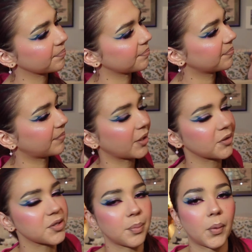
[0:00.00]
better
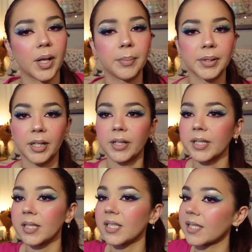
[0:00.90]
support up in here
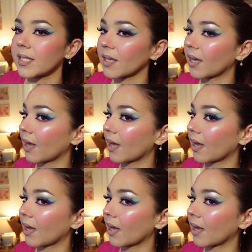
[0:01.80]
because,